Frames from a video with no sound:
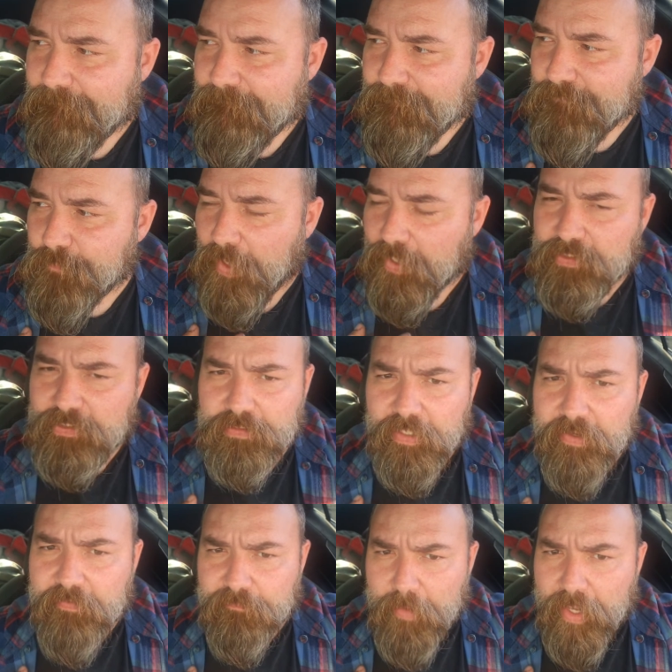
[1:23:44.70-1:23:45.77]
My
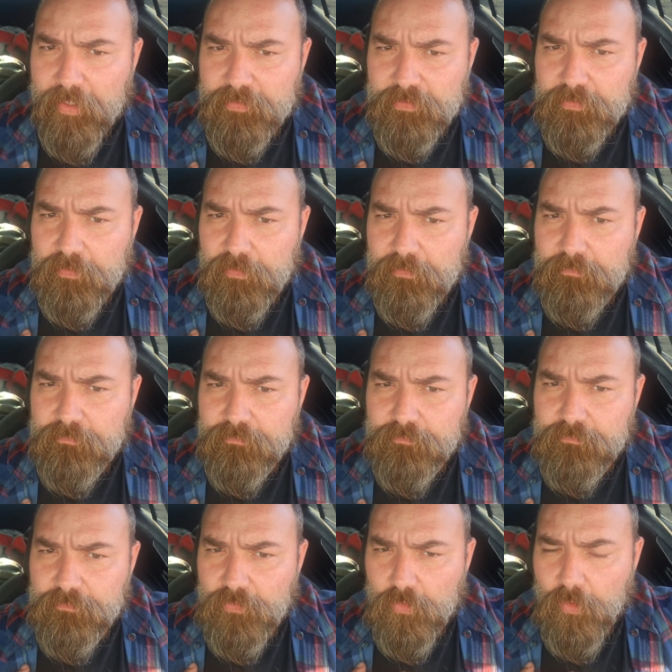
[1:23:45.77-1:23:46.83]
slave master,
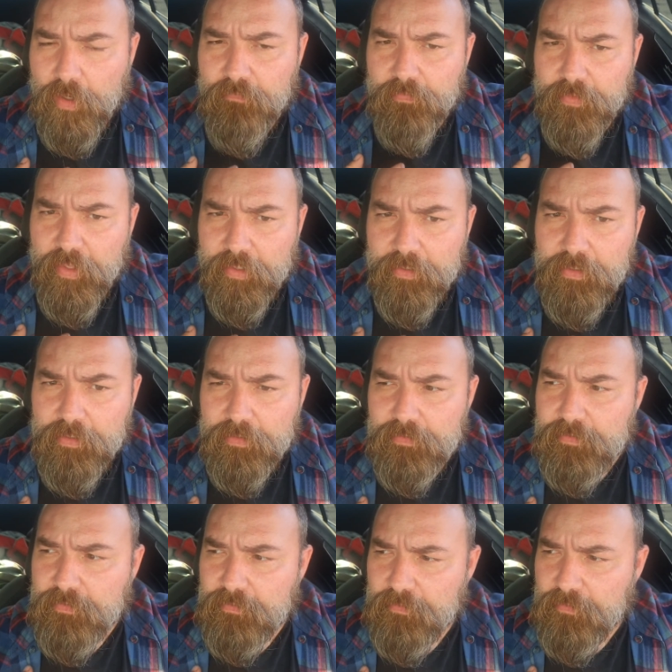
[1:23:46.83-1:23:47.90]
whoever that
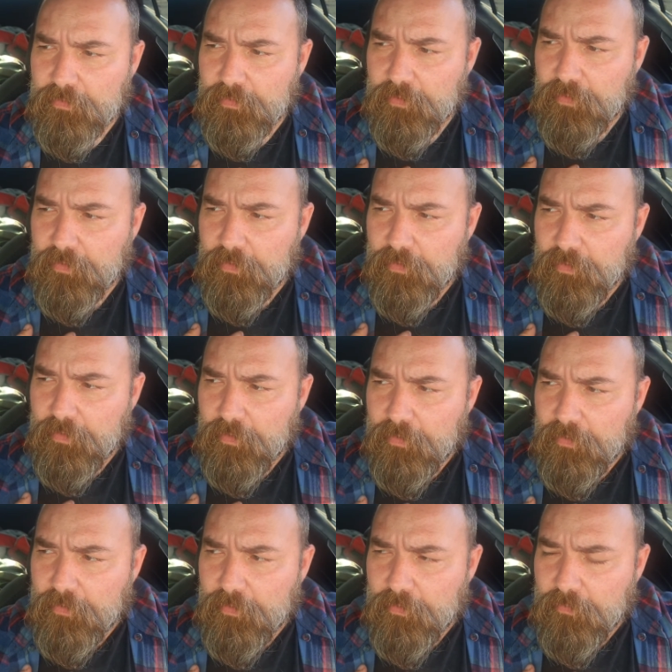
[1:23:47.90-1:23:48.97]
is,
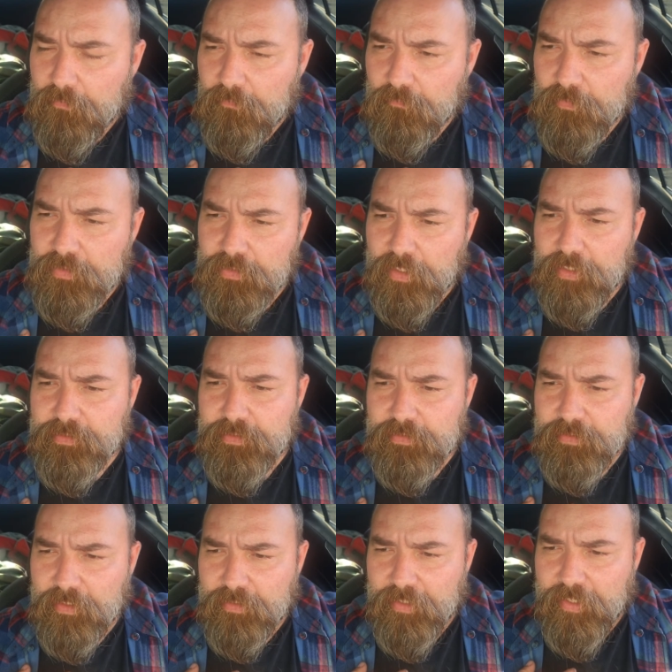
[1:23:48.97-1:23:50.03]
realizes
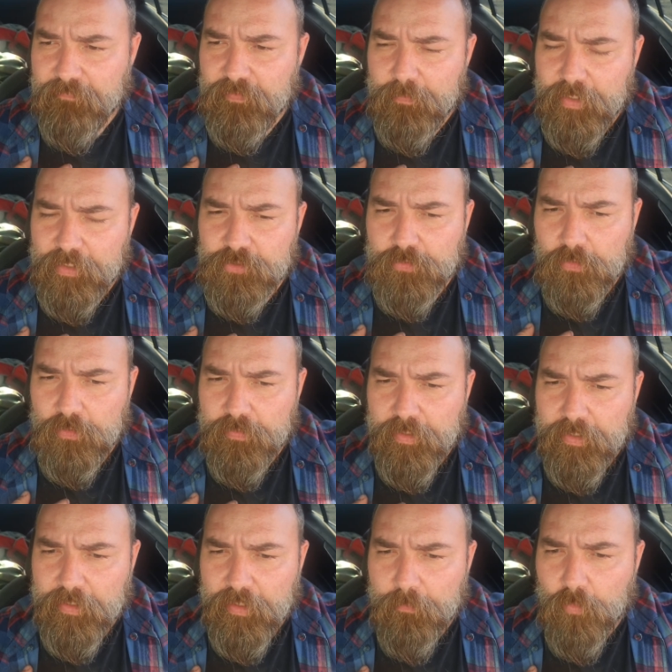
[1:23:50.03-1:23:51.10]
that they have to make sure
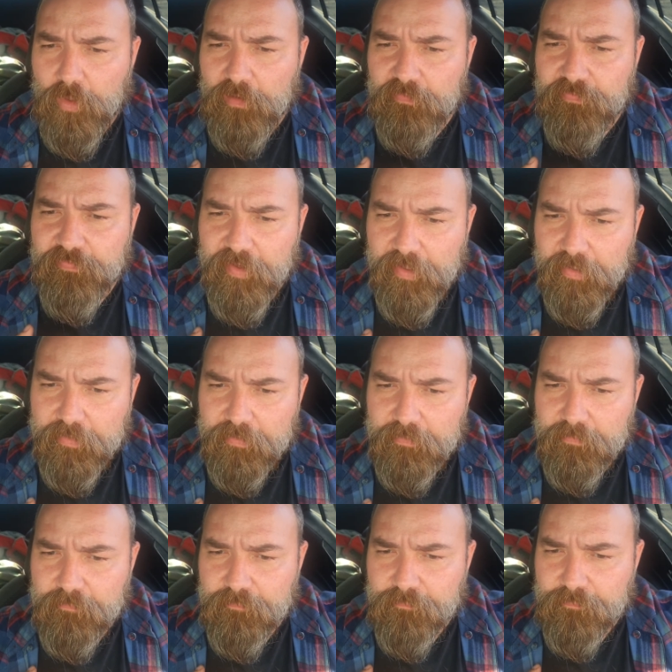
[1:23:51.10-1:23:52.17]
that I'm well fed,
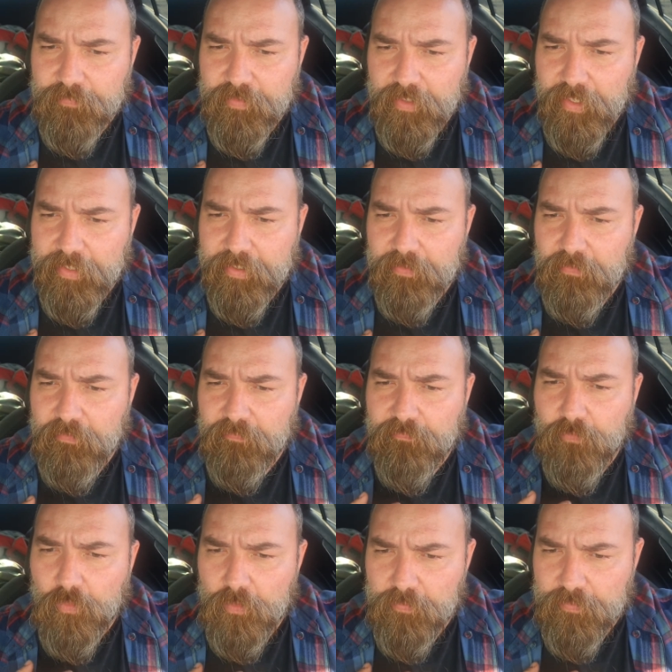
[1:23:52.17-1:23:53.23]
that I can
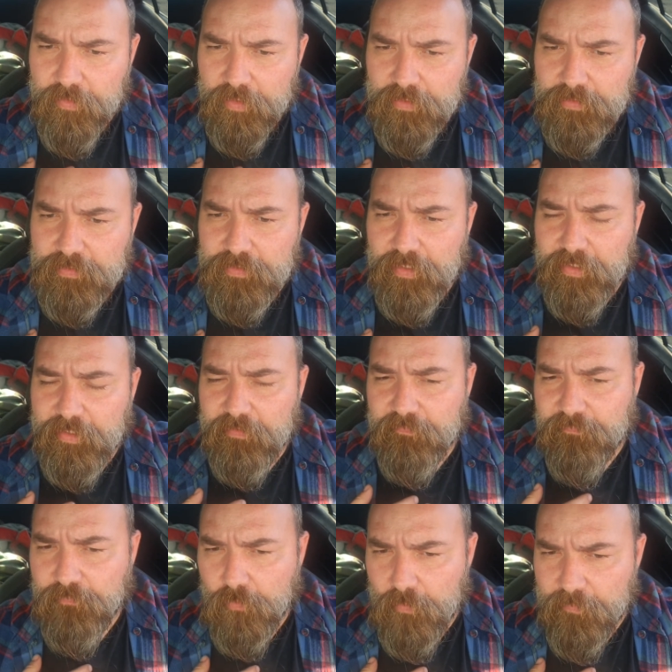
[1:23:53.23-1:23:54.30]
afford this, that I can
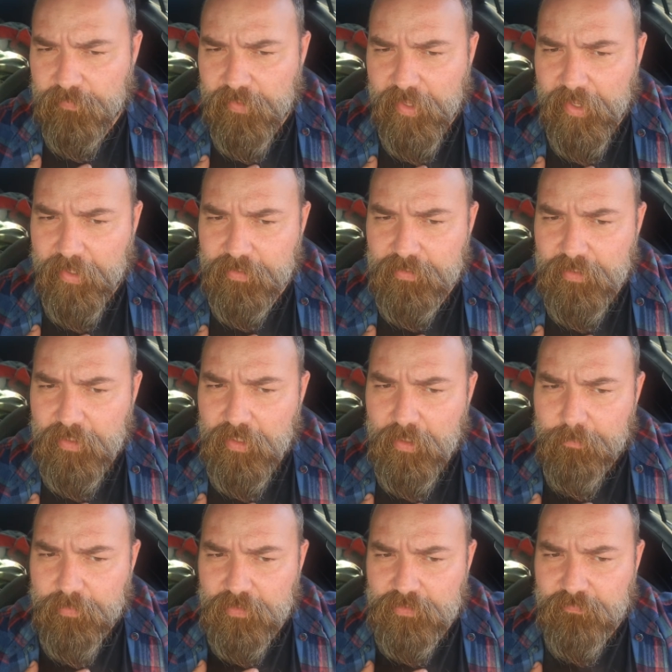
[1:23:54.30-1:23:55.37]
afford that.
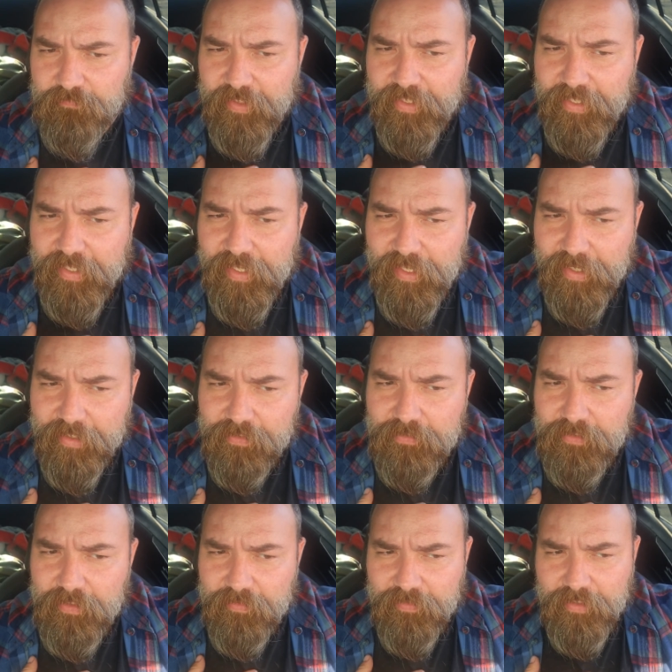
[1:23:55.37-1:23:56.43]
Because if I can't,
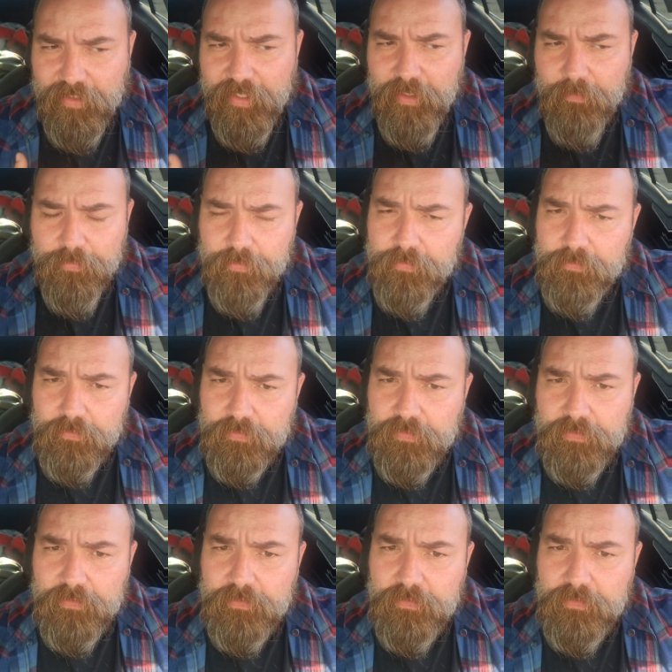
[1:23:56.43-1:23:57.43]
then I can't produce.